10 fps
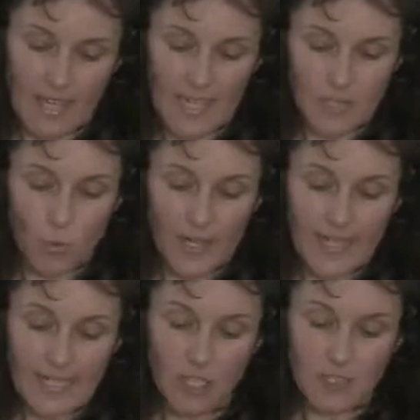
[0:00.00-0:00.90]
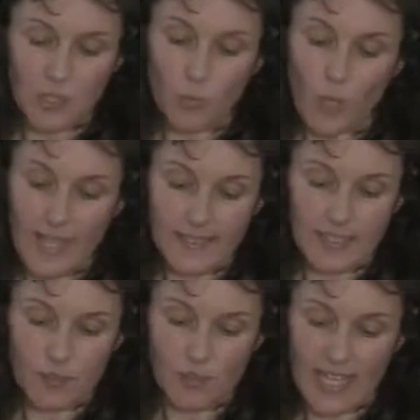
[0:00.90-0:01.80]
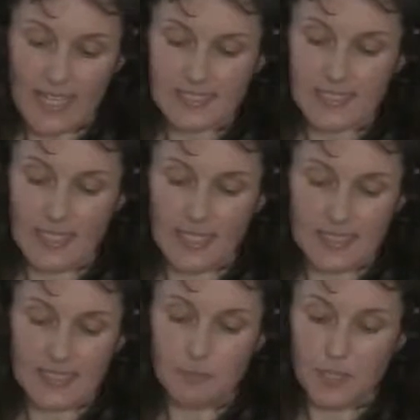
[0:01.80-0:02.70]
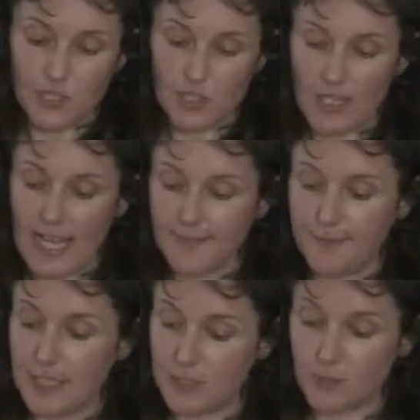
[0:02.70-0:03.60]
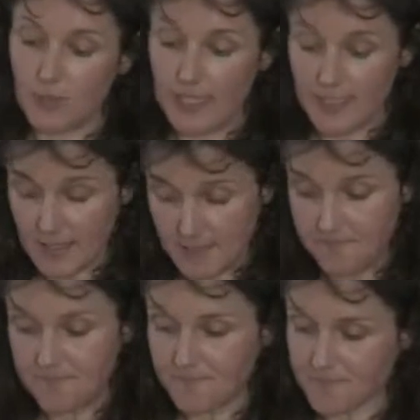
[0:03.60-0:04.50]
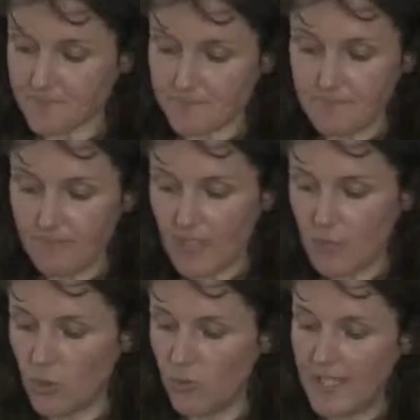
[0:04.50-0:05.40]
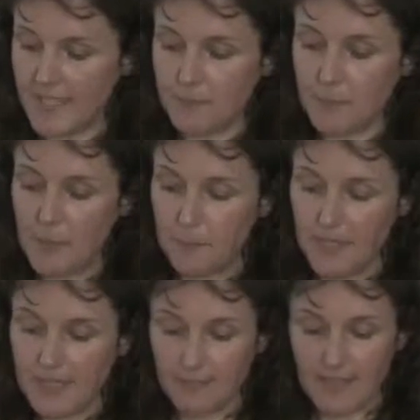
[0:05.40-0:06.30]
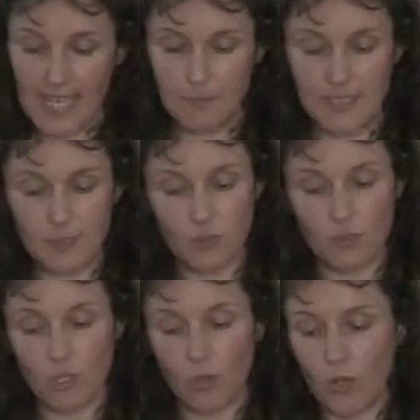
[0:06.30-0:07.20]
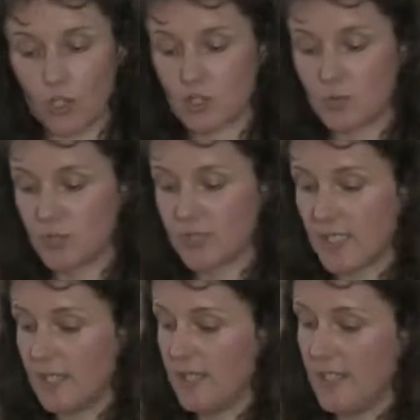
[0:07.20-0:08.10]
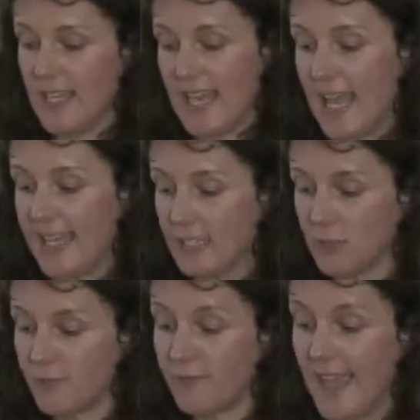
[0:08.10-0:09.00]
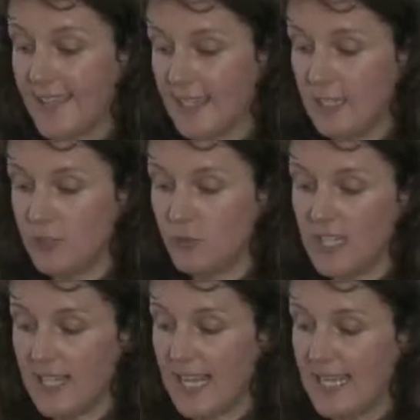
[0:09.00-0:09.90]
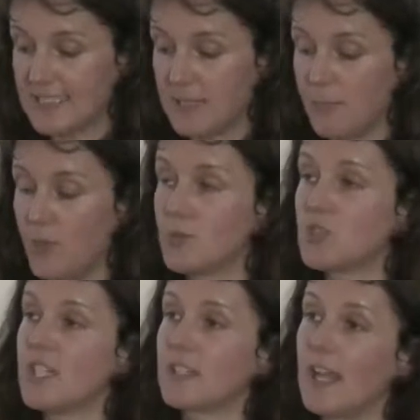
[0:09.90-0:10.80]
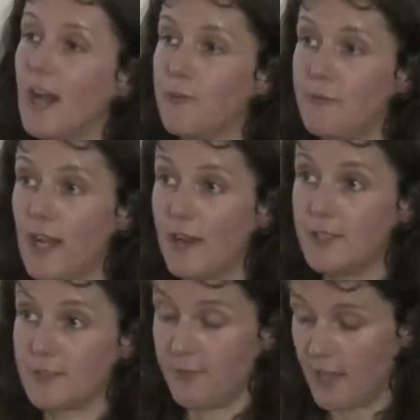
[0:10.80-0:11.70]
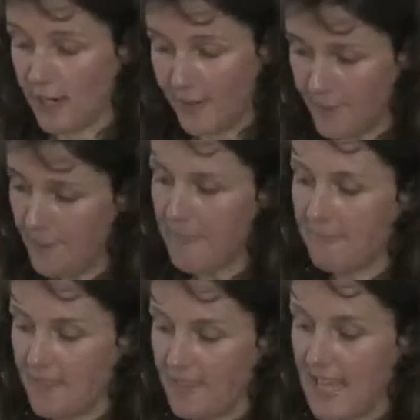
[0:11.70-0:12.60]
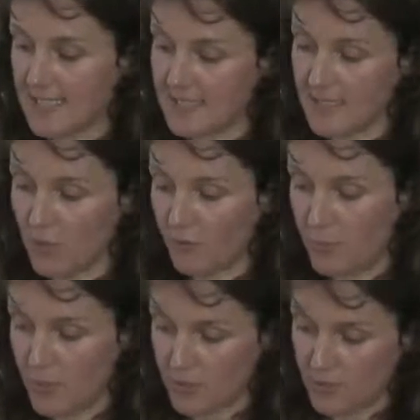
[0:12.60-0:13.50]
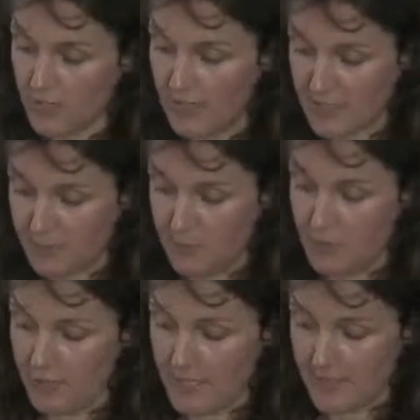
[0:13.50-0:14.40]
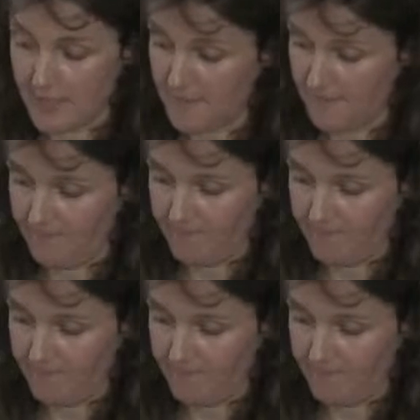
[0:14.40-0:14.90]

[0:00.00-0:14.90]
And when I got invited to the exhibition Unfair Trade, curated by Peter Weibel and Günther Holler-Schuster, I could finally realize the project How Far is Far, the yardstick of personal experience.